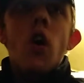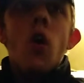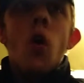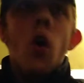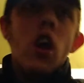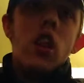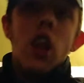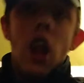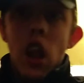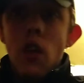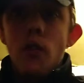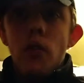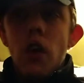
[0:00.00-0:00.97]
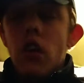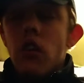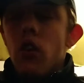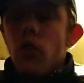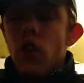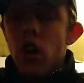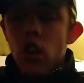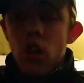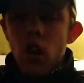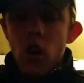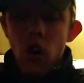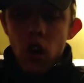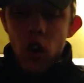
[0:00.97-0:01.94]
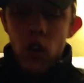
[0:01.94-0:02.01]
or it's still in my bedroom.
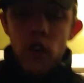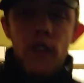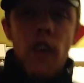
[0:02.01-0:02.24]
So I'm gonna